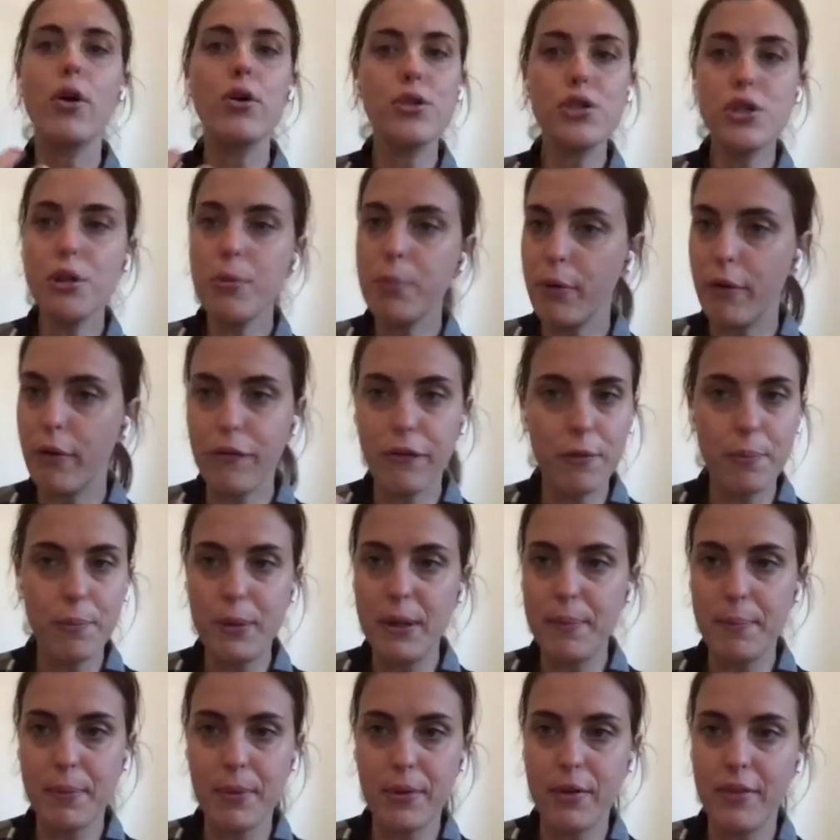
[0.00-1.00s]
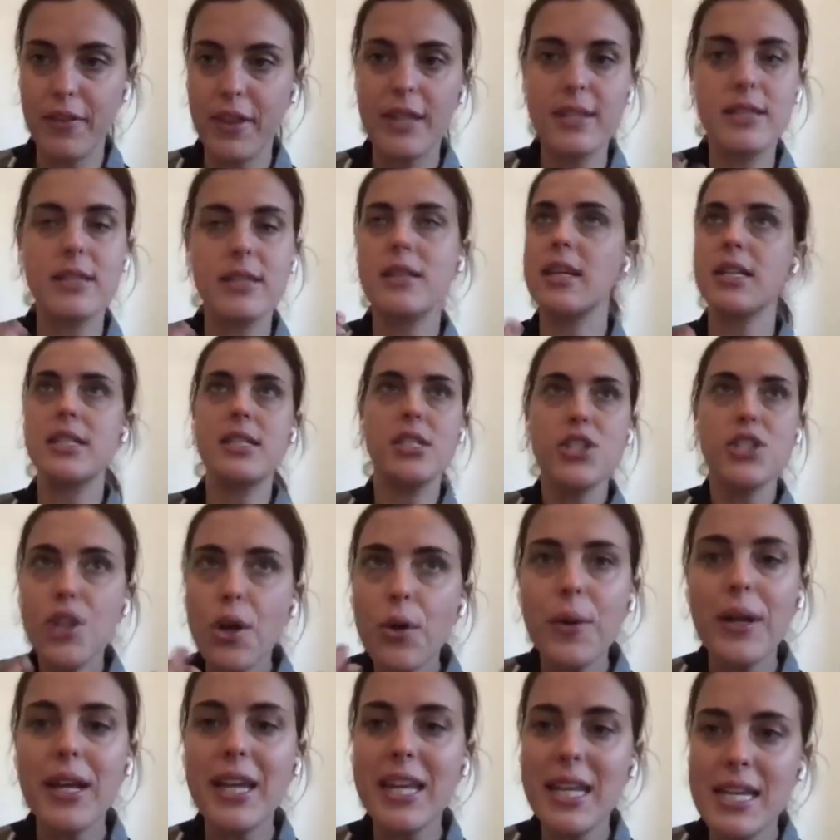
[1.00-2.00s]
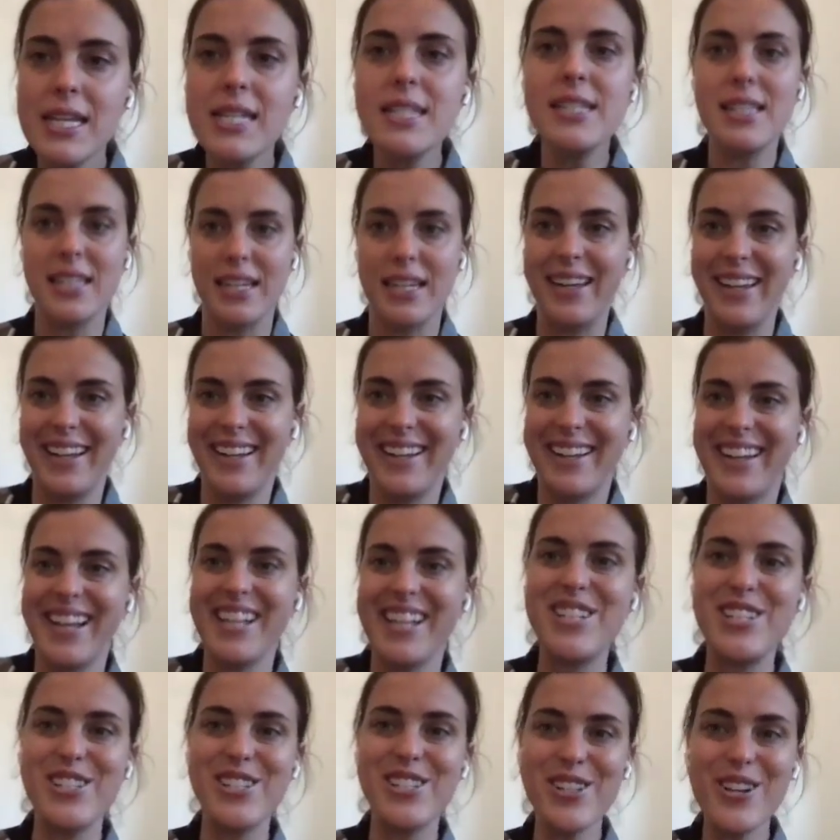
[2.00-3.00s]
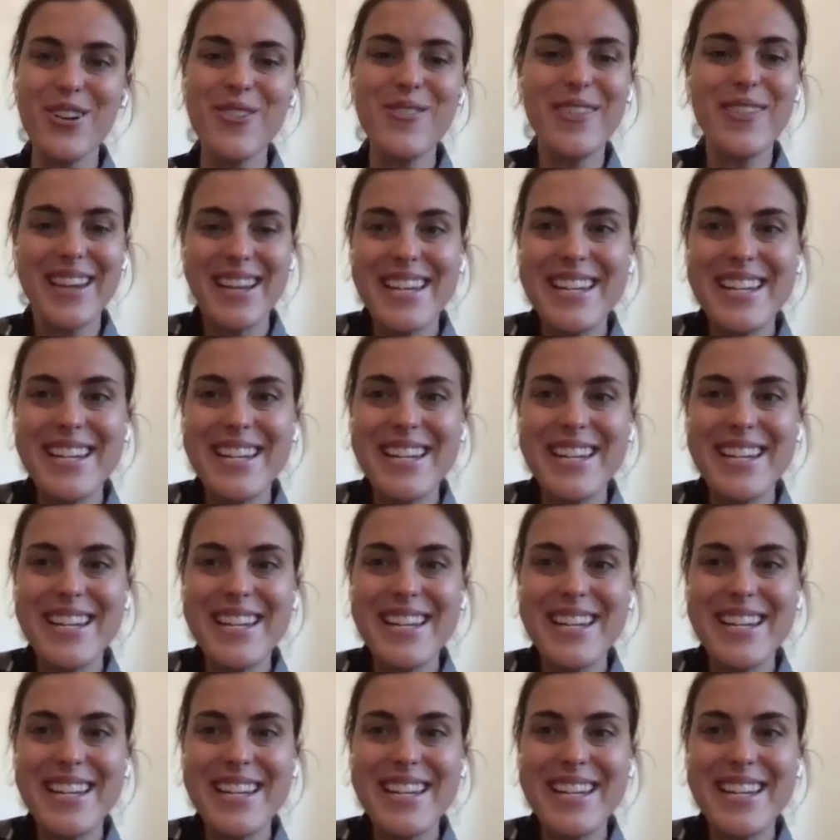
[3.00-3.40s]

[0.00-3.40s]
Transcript: Approachable for people. That's so easy. That's so